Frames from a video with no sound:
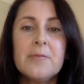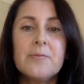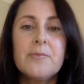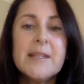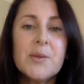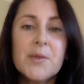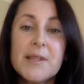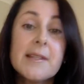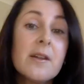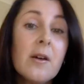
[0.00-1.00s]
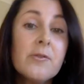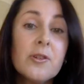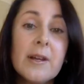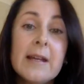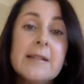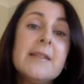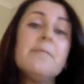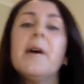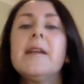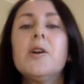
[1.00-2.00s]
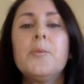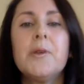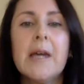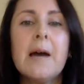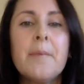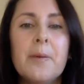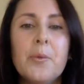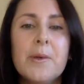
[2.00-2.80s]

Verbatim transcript: resources that I've created that might help you come up